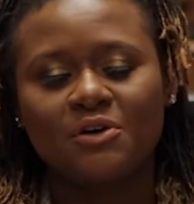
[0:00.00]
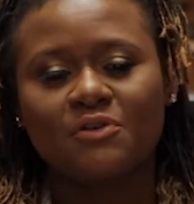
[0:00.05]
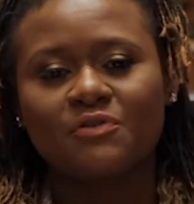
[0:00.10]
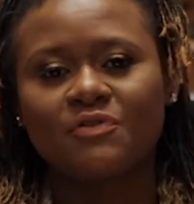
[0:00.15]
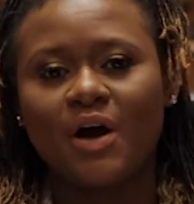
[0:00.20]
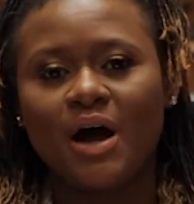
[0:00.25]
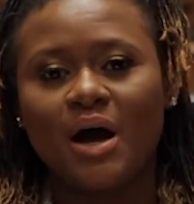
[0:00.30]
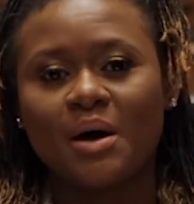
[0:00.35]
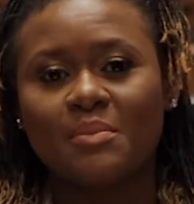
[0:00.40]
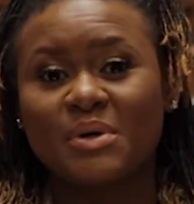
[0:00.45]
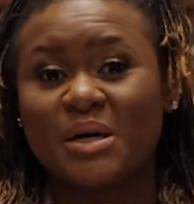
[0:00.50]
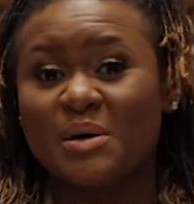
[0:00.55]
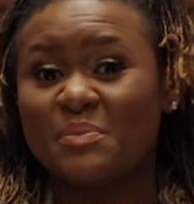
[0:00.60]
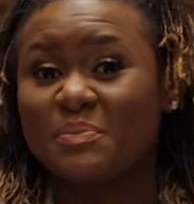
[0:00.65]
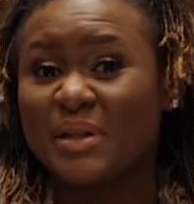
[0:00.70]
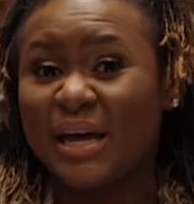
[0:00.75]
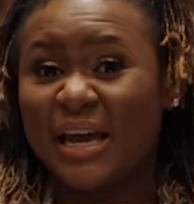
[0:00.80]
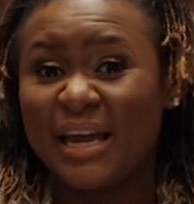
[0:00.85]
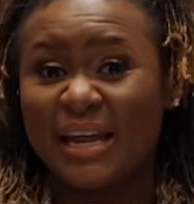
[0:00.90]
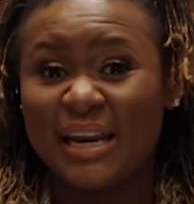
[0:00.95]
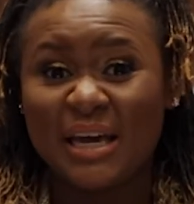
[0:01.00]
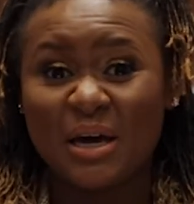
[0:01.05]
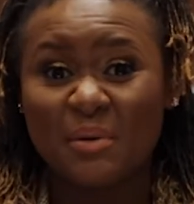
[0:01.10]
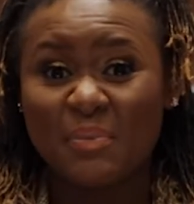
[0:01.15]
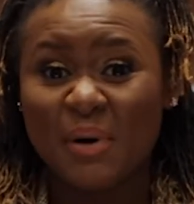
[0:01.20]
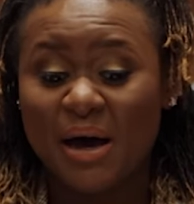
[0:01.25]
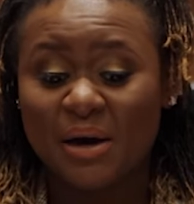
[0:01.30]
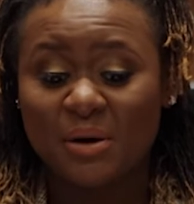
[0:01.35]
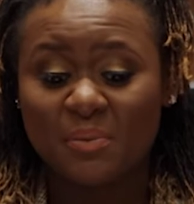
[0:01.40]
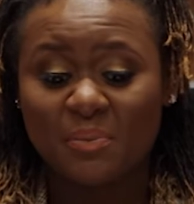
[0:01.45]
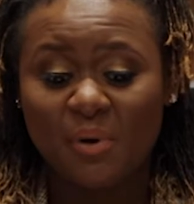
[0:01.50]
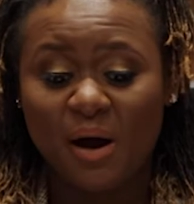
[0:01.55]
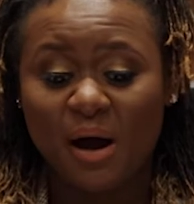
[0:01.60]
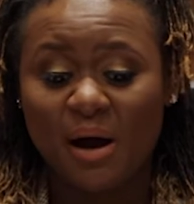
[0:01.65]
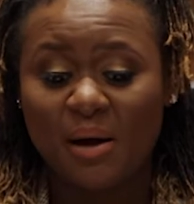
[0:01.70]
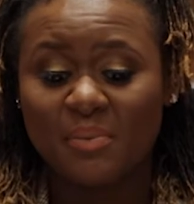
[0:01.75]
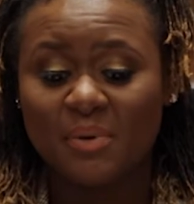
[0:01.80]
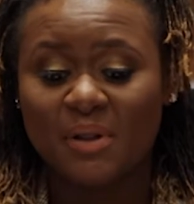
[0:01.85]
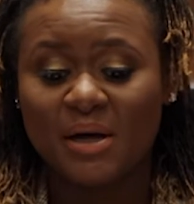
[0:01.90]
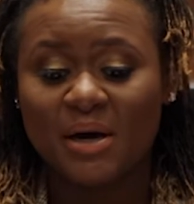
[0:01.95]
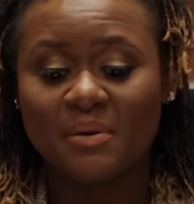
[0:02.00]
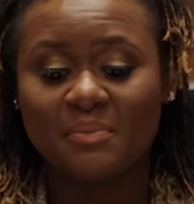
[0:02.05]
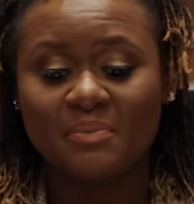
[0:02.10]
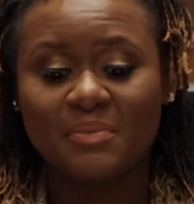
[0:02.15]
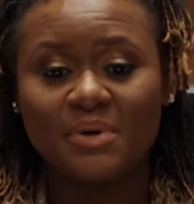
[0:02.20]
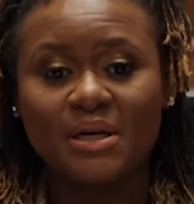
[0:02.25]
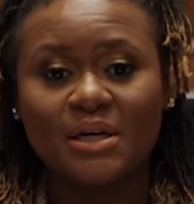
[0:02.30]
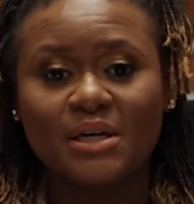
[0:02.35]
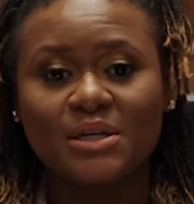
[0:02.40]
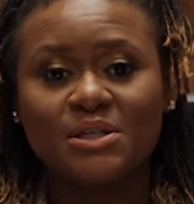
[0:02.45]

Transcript: from complaining about a problem